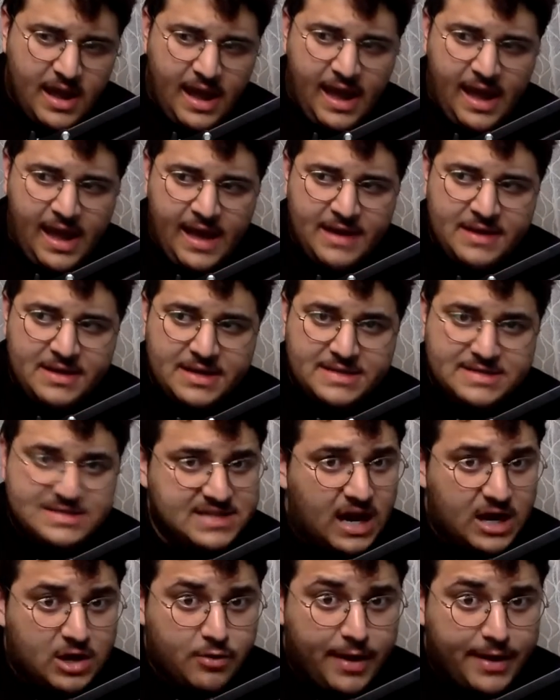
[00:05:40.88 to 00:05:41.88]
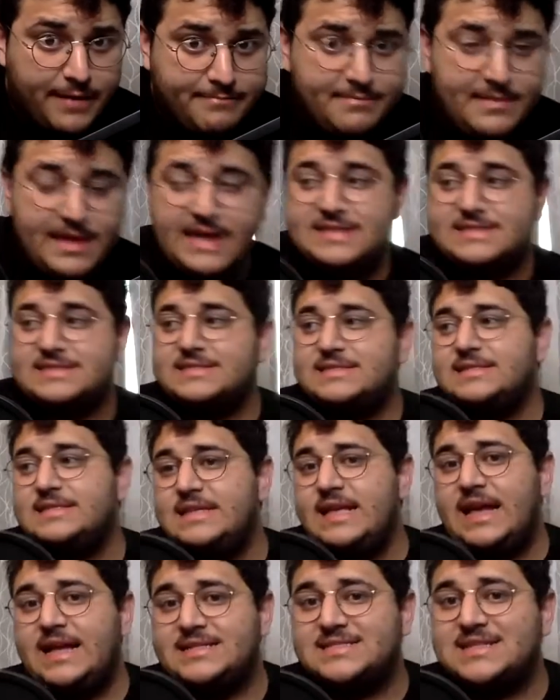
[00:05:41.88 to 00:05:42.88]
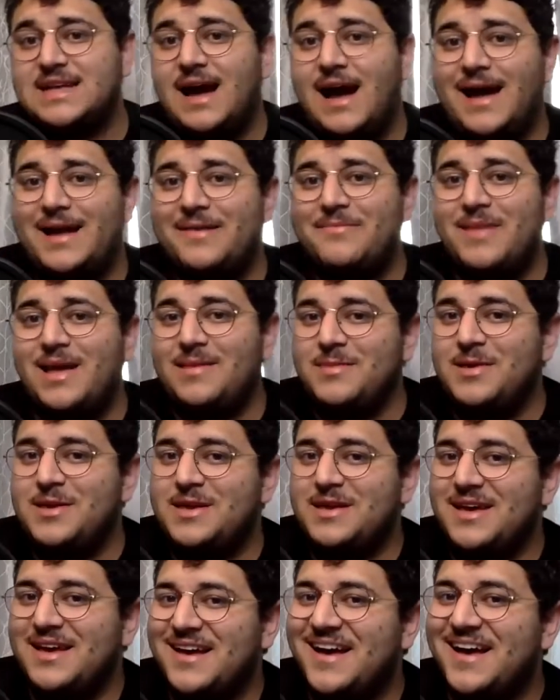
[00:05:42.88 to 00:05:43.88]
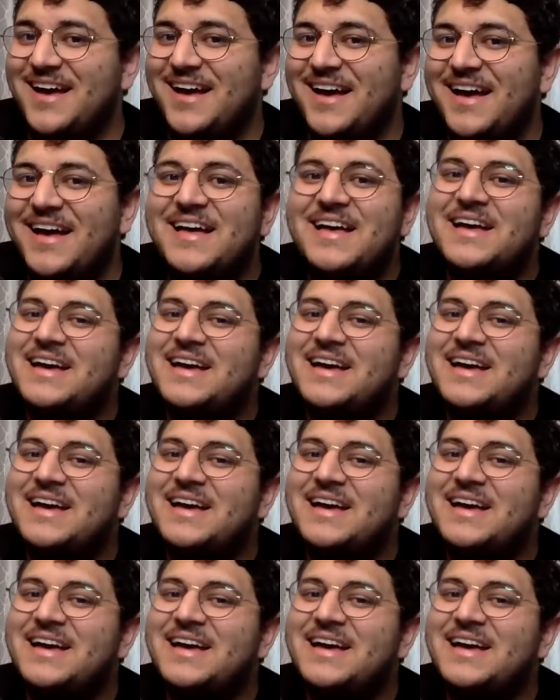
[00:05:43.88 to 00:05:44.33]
And it's not great. It's kind of made me go,